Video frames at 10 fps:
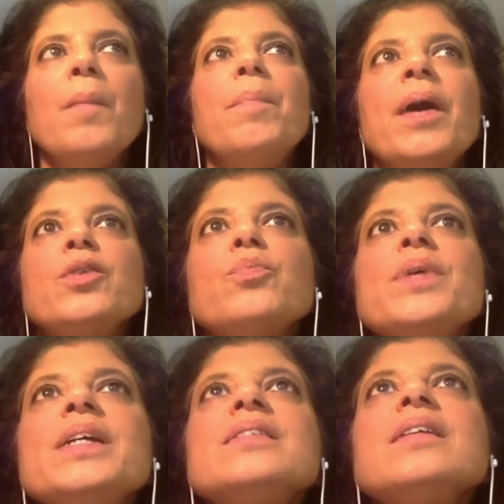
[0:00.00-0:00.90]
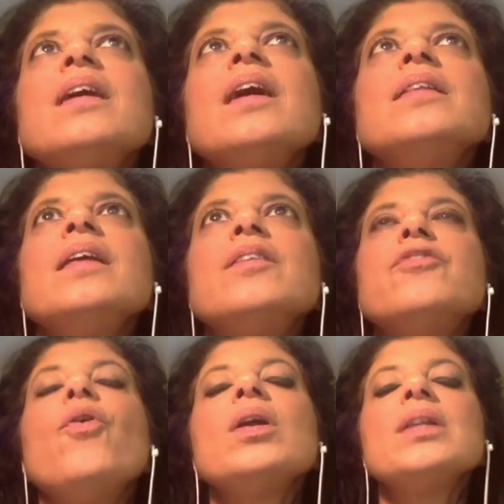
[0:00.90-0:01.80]
But the reason, the
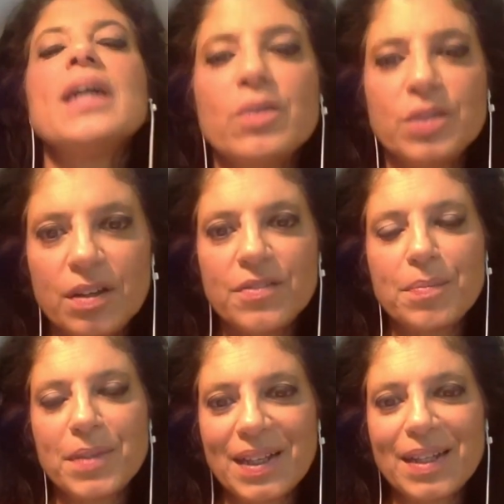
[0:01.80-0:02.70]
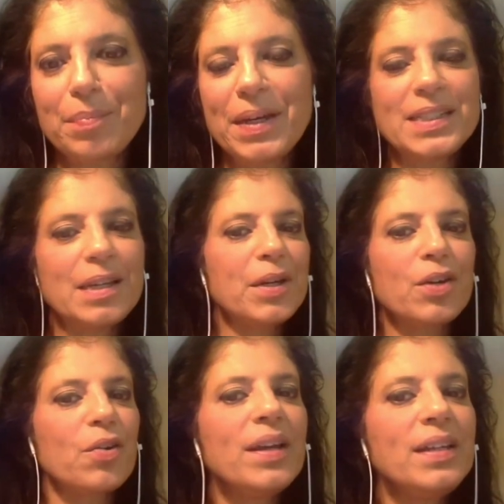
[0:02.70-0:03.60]
fallout of something like a
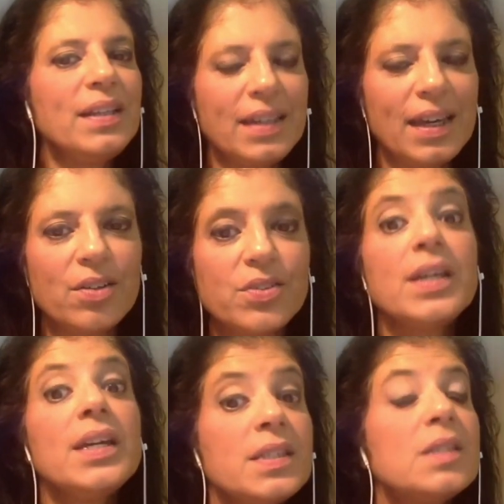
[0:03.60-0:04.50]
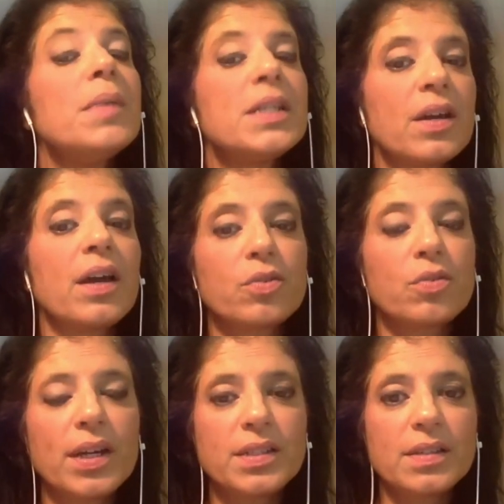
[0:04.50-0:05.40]
pandemic or anything else is the mental health
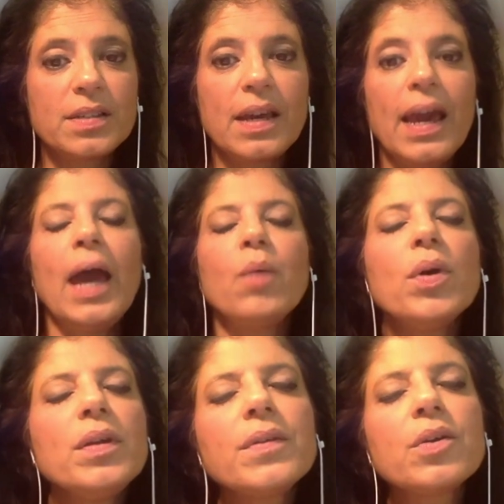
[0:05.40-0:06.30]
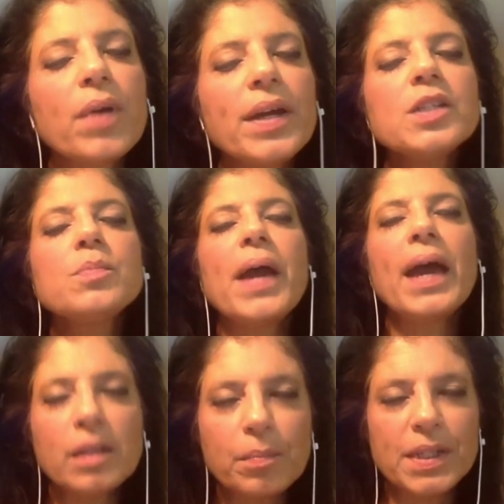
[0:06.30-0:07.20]
crisis. And one of the greatest
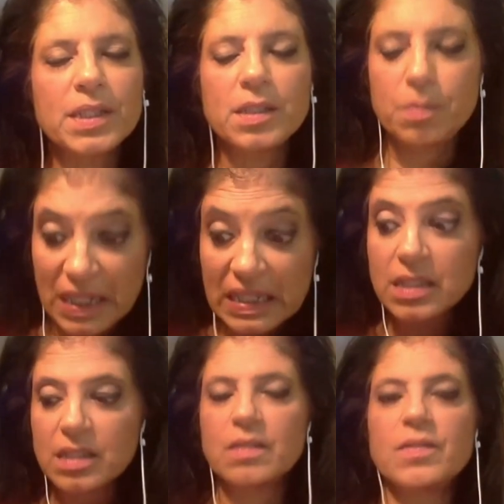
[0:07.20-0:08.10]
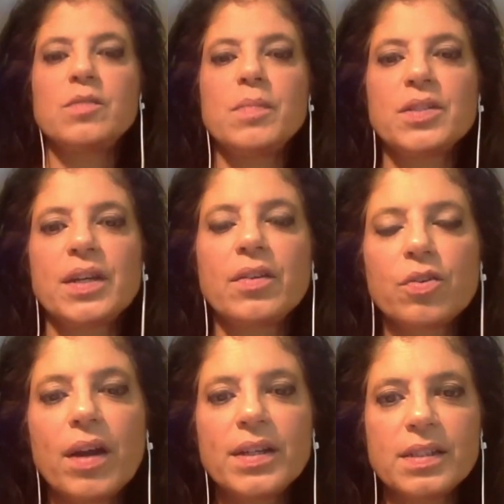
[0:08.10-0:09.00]
elements, pieces of this mental
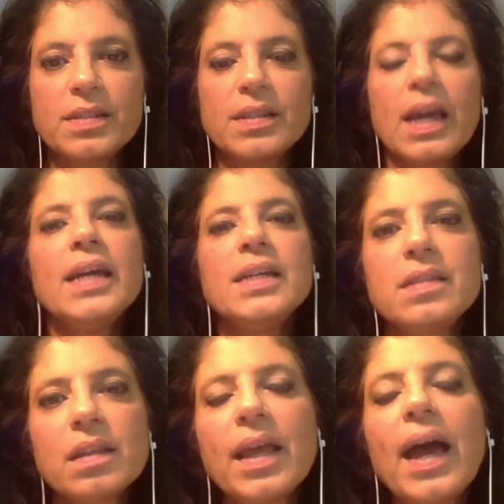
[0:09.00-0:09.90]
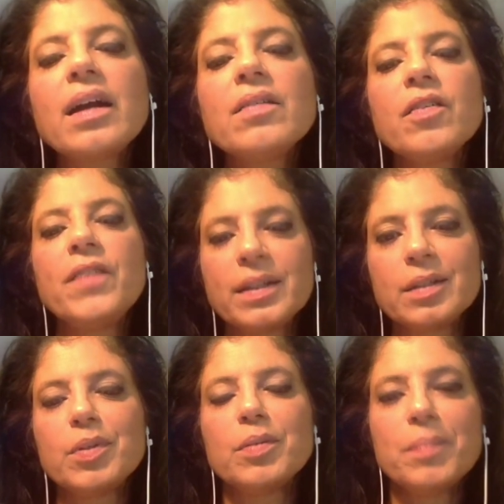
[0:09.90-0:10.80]
health crisis is the lack of
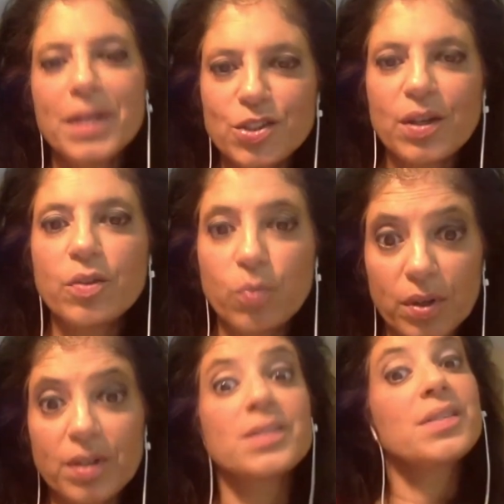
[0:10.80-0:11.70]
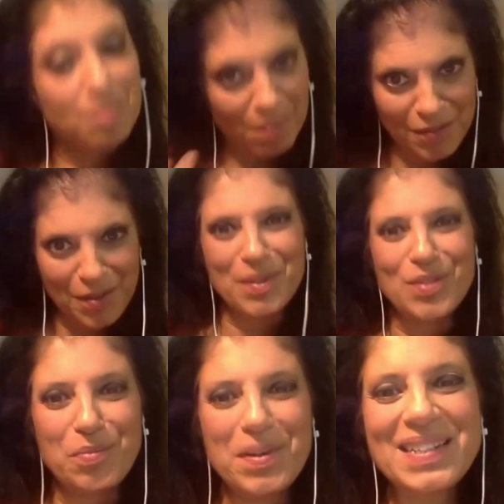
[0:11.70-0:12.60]
available mental health workers. My
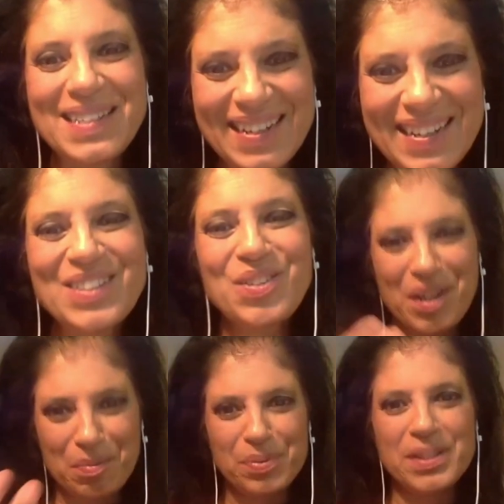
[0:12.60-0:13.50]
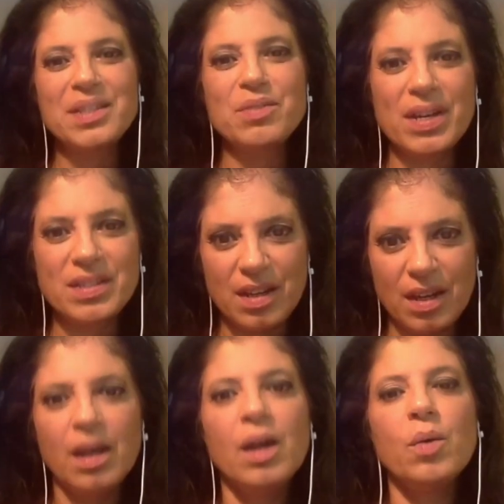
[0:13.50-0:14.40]
family's from India, so I completely
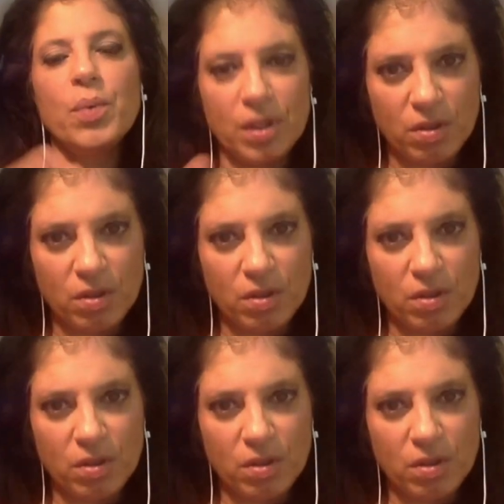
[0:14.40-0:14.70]
resonate with the